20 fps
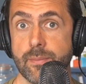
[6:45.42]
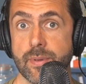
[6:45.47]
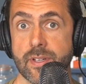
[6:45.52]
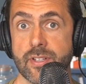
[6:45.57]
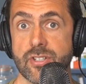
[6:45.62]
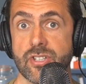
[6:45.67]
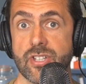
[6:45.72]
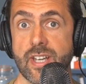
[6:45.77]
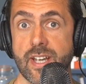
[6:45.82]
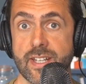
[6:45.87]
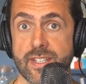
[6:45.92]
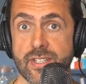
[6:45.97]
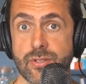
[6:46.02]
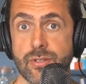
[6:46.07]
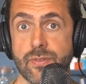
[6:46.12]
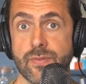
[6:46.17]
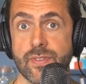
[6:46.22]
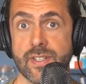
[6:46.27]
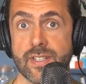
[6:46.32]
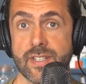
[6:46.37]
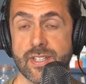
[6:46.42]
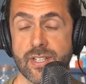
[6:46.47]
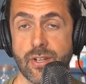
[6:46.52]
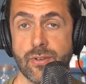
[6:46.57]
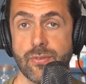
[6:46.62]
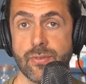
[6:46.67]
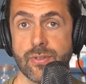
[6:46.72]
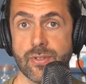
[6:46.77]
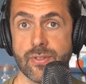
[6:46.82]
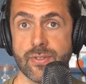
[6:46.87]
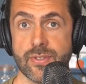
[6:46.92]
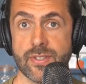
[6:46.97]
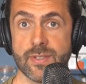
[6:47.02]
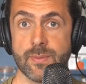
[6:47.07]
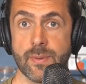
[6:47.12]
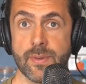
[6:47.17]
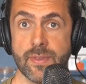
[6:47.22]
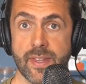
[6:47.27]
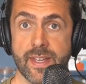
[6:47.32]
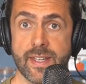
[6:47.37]
because she has got the internal users,
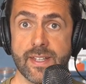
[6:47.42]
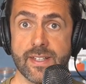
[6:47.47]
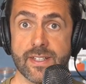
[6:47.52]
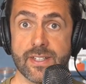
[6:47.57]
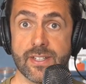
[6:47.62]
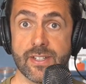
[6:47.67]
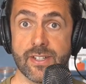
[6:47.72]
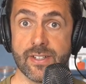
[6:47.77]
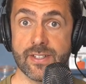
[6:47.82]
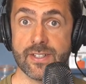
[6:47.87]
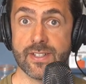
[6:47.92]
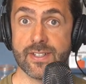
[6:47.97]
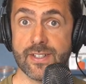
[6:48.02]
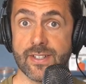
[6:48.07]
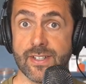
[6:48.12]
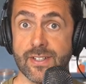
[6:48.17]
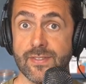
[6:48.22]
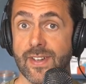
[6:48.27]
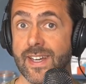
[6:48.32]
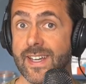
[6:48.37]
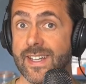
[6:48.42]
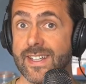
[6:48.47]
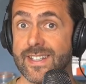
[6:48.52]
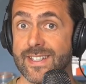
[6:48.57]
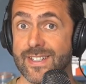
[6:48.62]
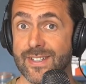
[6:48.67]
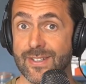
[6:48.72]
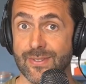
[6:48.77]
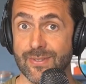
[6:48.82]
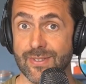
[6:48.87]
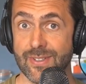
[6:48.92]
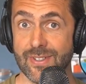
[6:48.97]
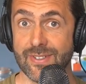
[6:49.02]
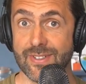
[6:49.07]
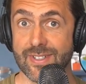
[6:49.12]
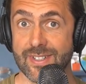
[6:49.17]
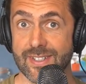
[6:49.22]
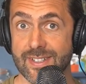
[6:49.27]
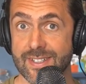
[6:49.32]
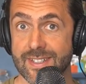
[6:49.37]
but they in turn serve external
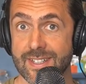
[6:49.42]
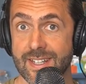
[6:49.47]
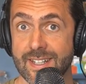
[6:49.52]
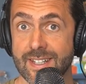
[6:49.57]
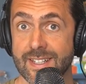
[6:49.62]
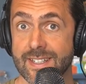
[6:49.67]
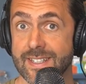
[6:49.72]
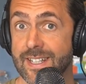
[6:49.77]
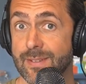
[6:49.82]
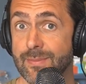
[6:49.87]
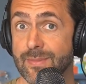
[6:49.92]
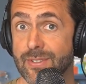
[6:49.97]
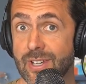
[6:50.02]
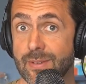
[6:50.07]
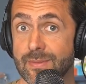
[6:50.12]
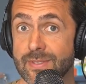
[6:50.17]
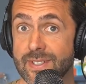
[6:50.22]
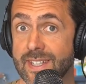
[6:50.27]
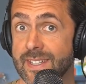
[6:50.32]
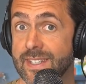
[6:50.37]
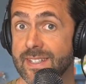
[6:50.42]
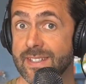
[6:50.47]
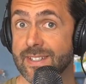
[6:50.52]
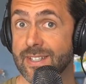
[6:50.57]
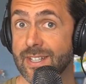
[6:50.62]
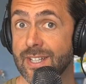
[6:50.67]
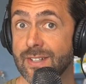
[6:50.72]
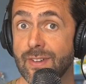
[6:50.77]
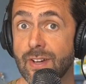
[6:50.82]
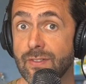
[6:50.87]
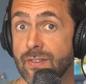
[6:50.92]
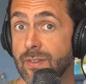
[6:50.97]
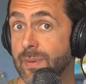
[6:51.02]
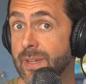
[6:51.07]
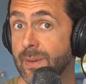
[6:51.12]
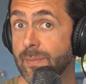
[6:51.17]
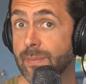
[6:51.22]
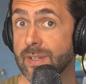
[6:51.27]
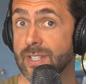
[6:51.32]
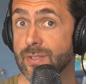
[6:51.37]
users, and it, sometimes they serve other
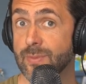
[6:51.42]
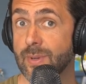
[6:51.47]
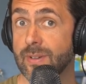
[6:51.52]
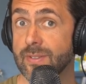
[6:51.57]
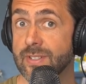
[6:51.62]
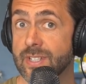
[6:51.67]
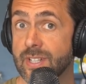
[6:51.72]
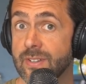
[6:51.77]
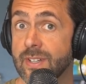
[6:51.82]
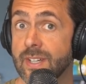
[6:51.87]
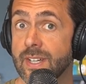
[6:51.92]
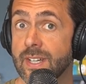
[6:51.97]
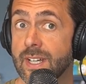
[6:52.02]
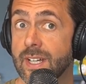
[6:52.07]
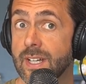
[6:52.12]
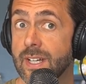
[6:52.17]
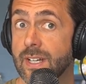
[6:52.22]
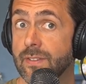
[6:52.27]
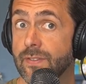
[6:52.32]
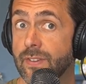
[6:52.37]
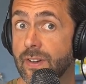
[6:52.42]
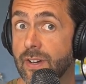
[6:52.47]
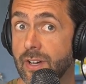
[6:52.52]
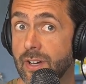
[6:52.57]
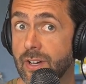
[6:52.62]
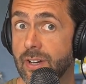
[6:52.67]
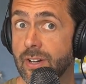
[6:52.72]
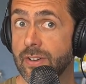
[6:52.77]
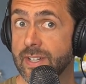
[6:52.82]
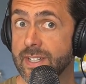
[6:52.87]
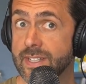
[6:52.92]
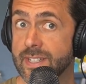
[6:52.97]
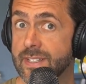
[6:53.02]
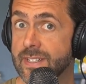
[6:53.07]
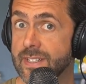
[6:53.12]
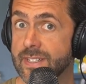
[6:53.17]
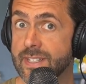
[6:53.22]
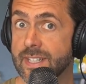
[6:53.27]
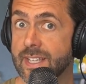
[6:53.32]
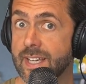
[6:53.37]
people as well. So for her, it
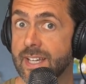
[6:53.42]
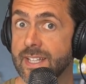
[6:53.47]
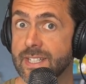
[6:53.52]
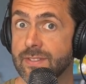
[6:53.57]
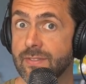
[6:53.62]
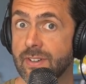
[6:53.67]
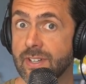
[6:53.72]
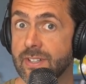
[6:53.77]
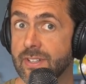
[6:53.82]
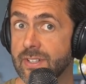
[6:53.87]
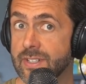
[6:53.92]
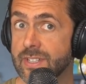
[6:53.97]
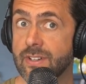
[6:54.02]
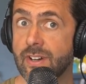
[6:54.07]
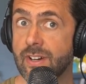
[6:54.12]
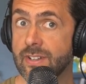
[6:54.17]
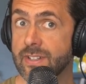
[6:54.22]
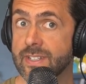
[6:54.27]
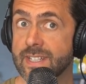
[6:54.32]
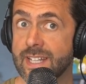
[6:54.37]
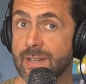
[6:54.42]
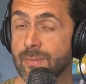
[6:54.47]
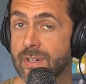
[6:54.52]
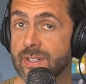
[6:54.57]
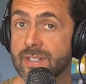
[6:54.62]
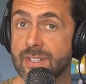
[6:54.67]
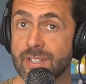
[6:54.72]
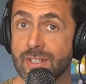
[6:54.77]
isn't just a case of I just can't understand my